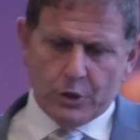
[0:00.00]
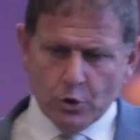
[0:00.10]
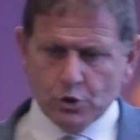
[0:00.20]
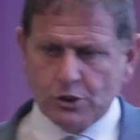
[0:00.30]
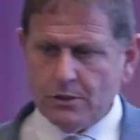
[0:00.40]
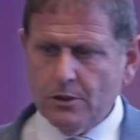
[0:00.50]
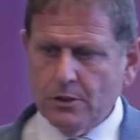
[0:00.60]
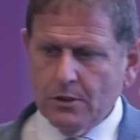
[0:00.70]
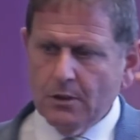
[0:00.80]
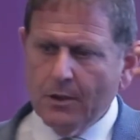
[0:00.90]
use,
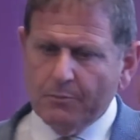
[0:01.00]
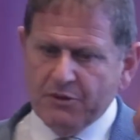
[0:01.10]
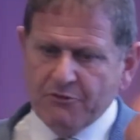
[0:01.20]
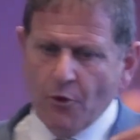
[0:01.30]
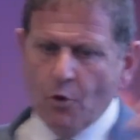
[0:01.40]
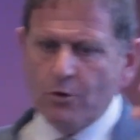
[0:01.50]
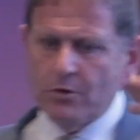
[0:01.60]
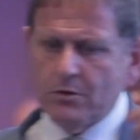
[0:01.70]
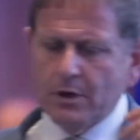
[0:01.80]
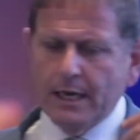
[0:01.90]

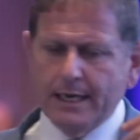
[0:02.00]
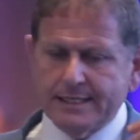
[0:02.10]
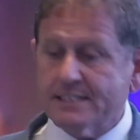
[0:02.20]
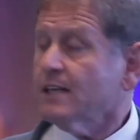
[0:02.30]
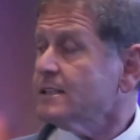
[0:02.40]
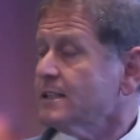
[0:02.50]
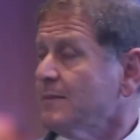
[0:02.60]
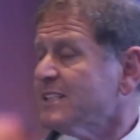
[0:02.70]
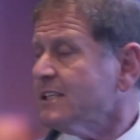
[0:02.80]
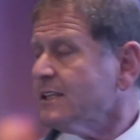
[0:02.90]
before inserting
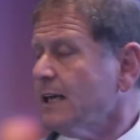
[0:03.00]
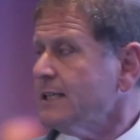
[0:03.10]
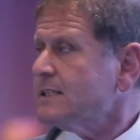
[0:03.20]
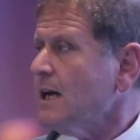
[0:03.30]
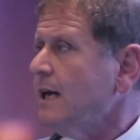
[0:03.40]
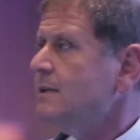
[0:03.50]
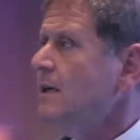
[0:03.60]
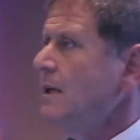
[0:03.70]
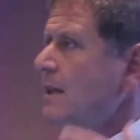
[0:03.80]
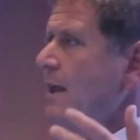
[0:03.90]
the material inside,
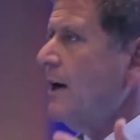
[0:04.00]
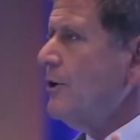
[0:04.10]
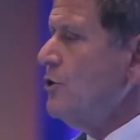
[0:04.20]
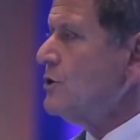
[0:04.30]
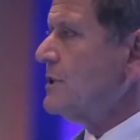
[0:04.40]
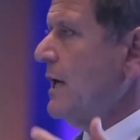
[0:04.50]
they are use